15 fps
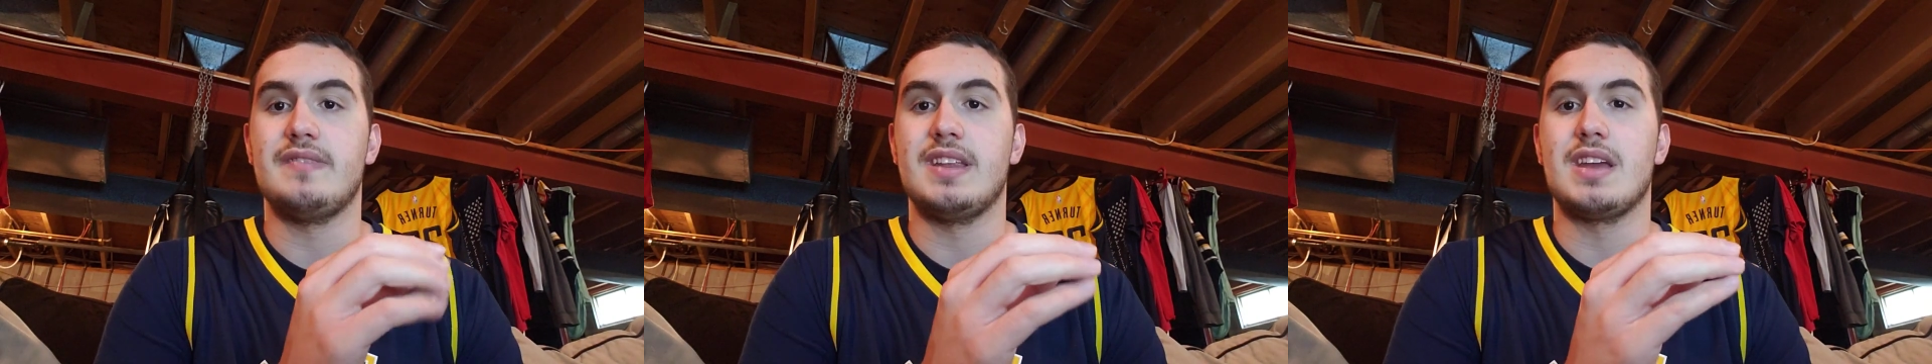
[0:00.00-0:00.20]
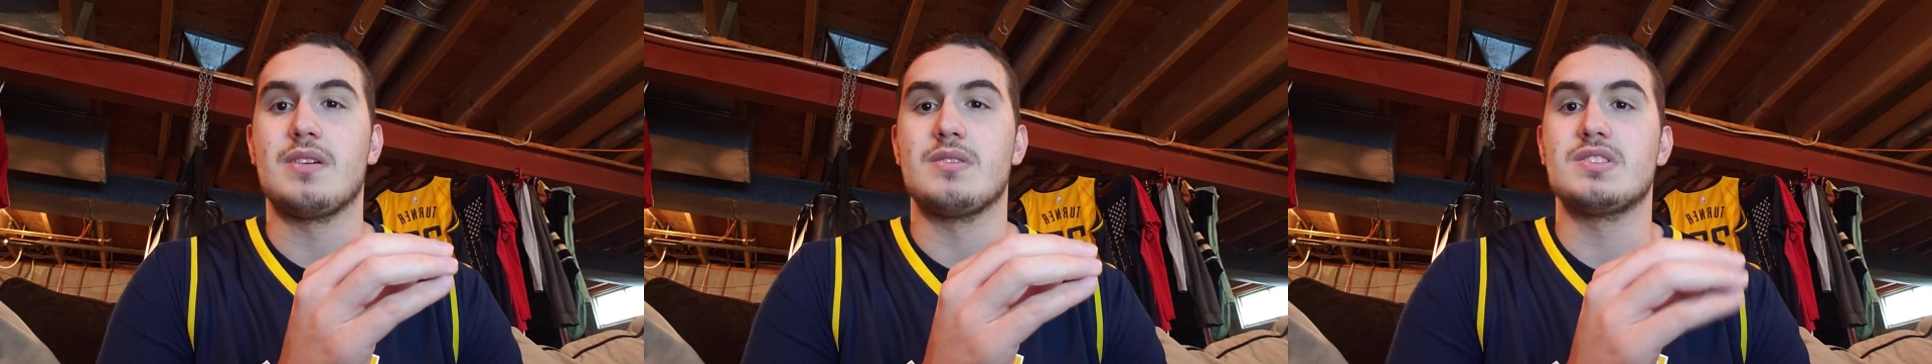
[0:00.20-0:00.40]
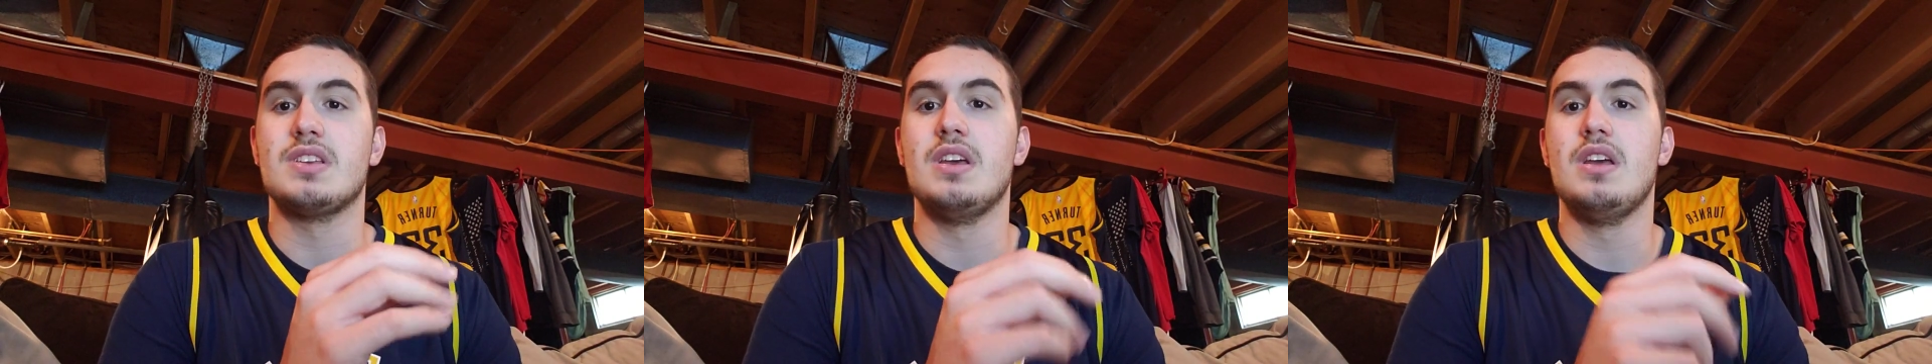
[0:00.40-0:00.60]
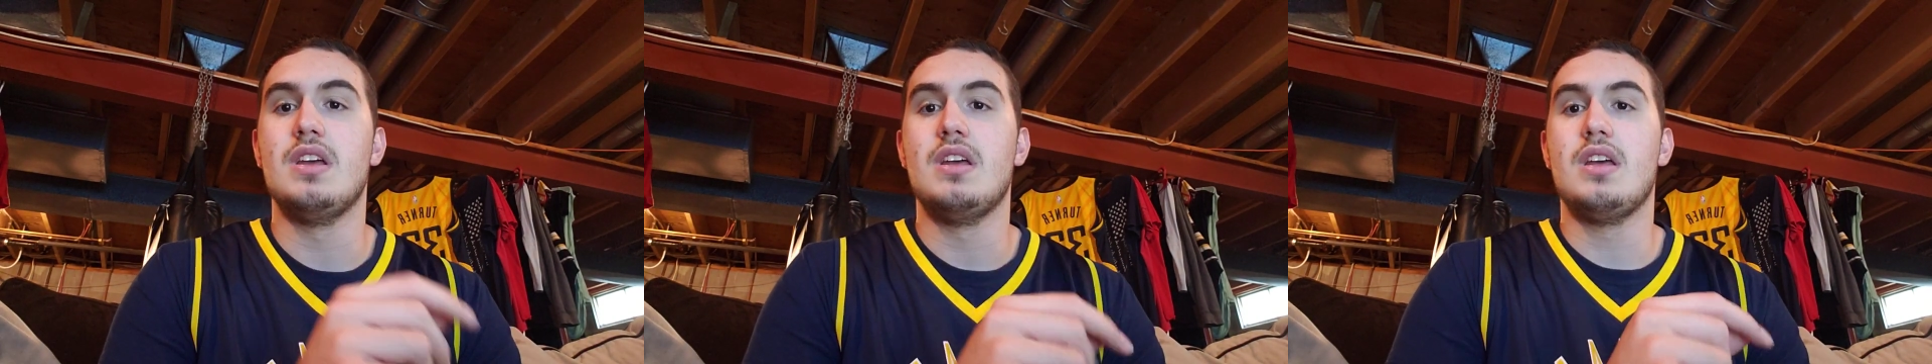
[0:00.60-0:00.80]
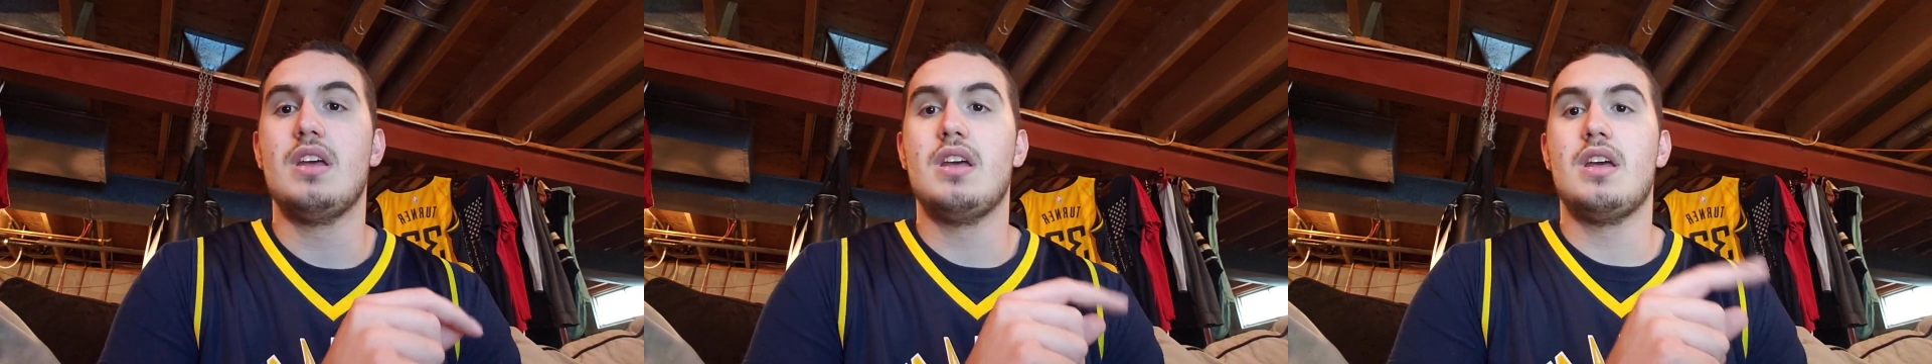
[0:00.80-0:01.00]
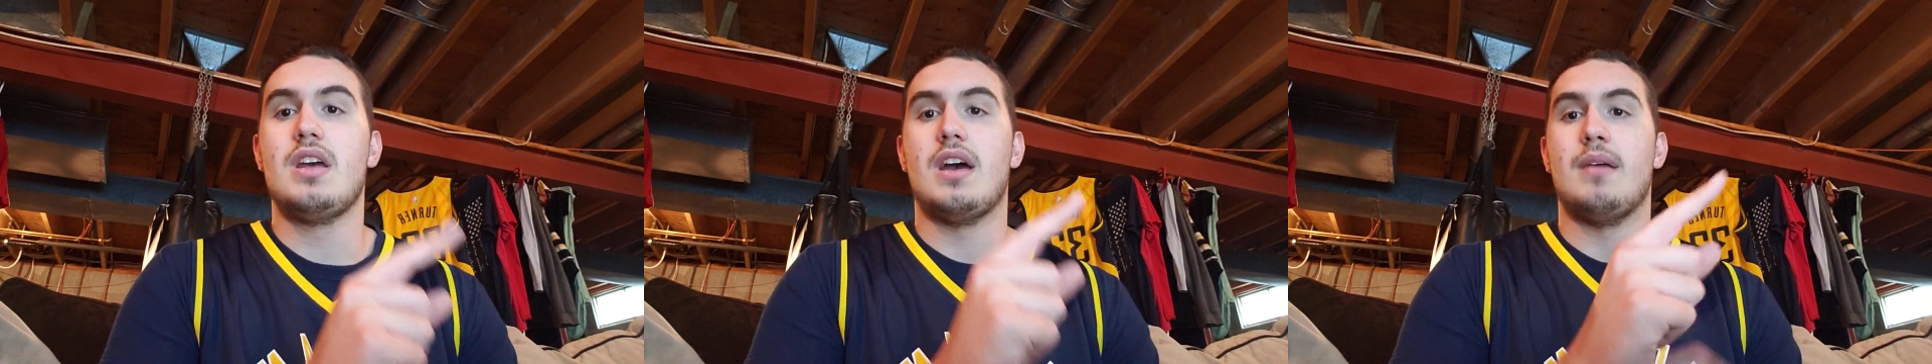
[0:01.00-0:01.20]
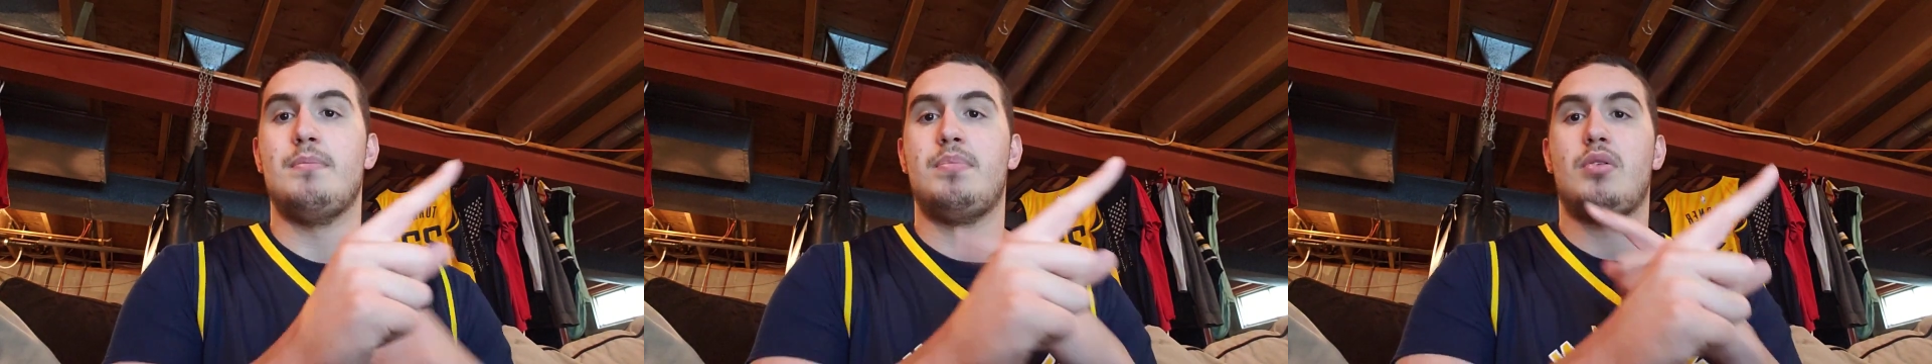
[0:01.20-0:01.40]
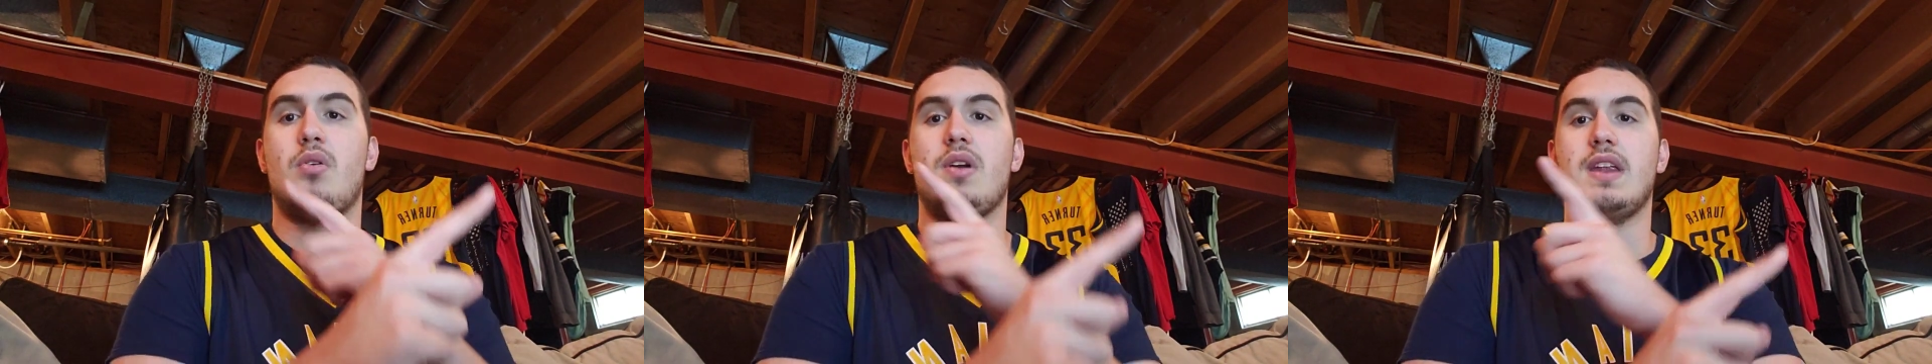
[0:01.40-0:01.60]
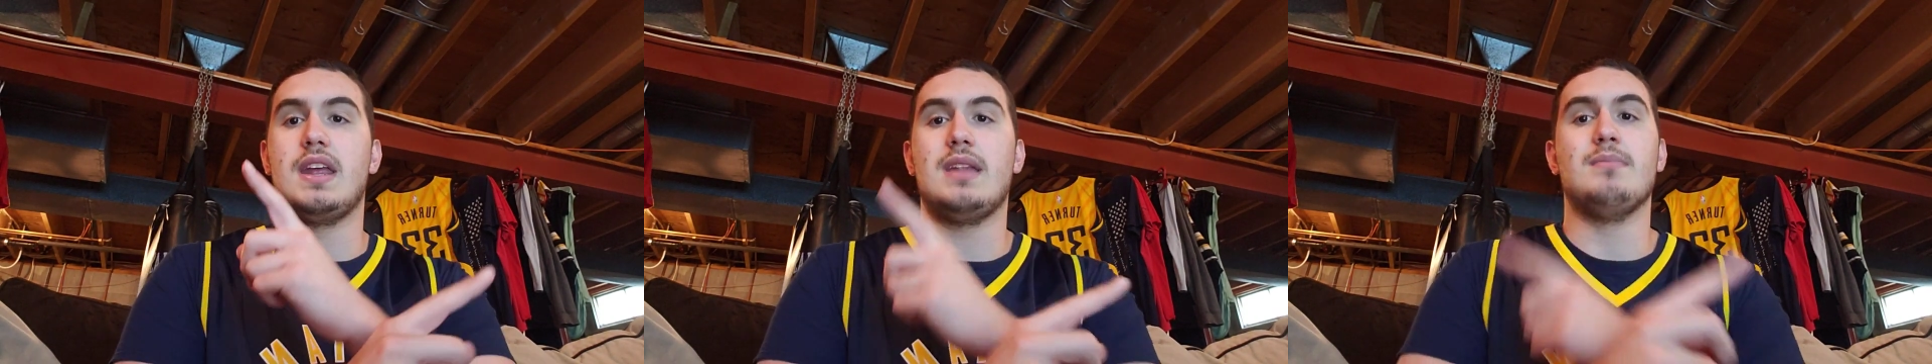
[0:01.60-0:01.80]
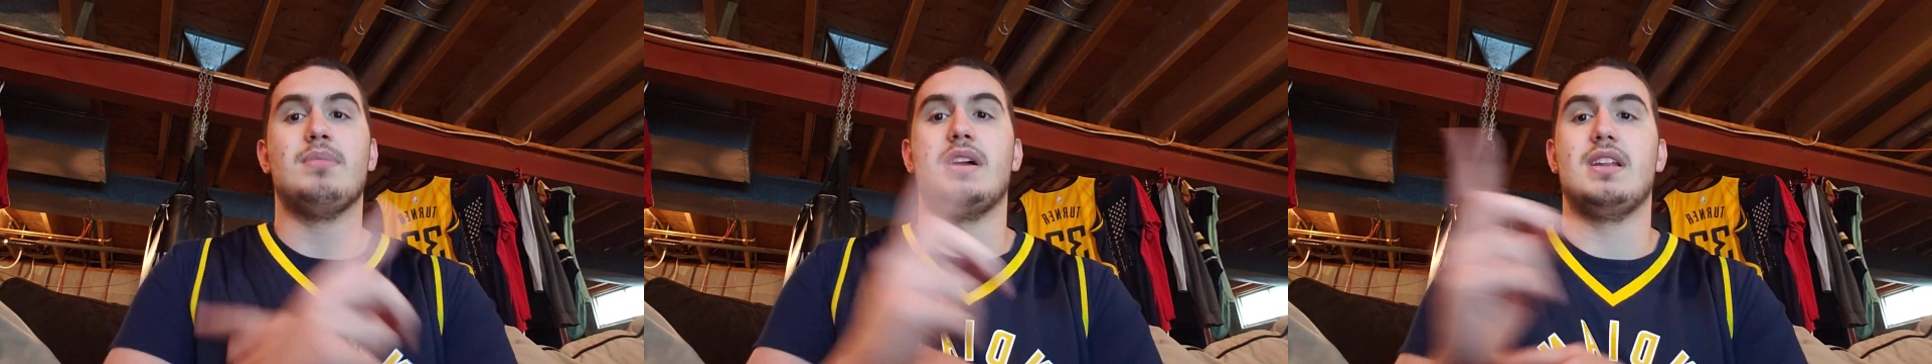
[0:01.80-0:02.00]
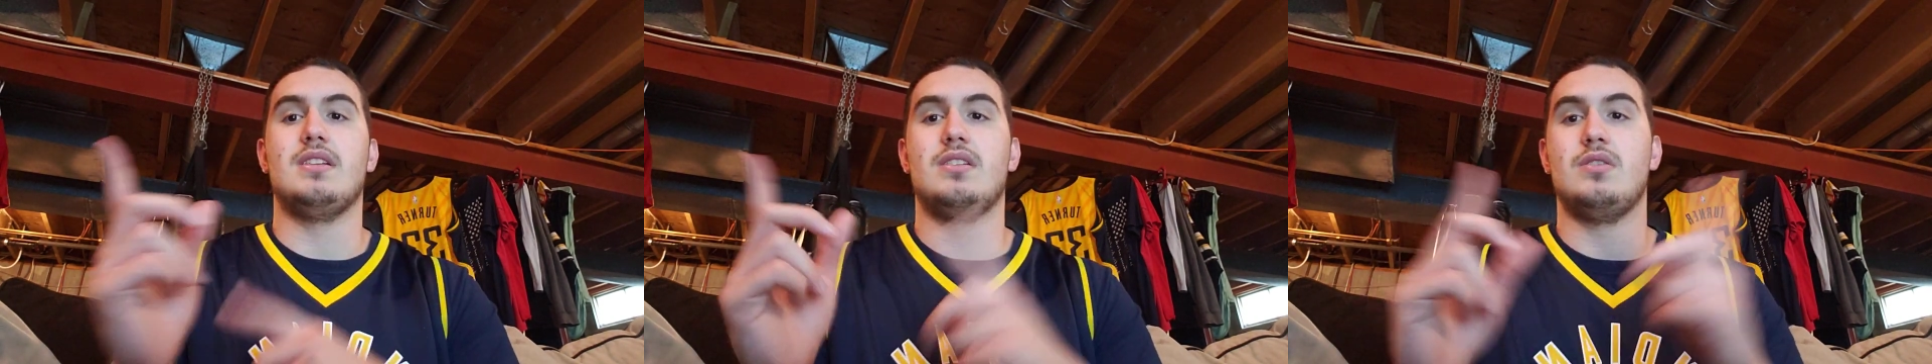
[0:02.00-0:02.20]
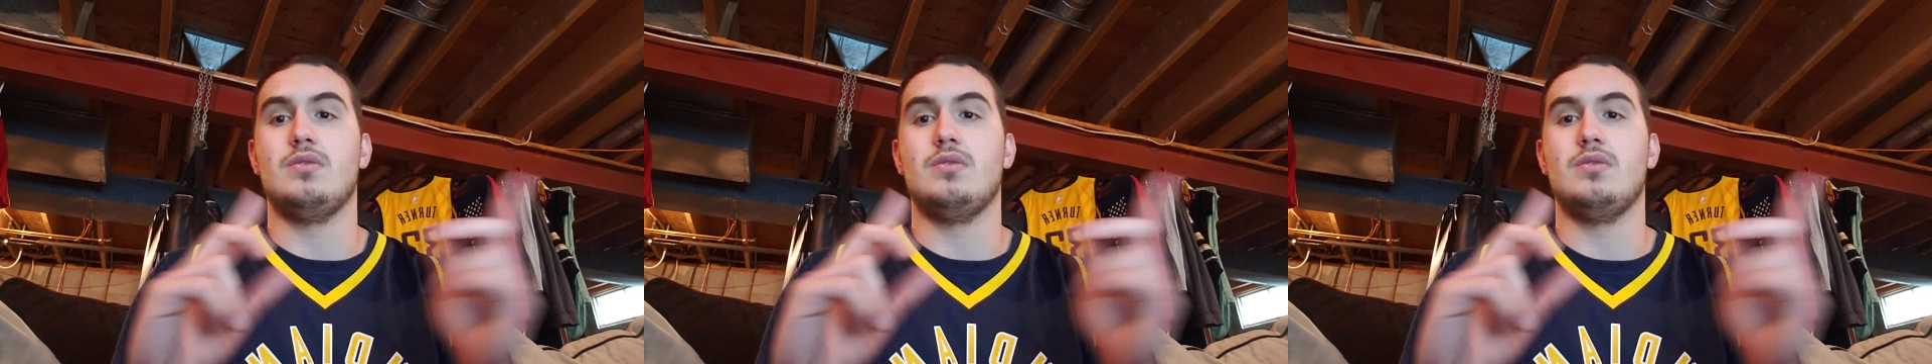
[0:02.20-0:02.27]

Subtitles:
videos. I'm pointing, but